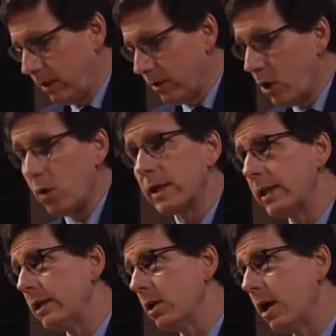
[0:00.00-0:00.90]
Although
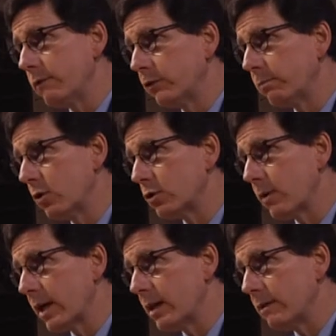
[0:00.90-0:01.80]
Khalil often spoke
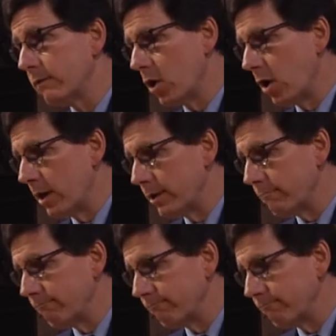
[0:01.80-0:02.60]
directly of God,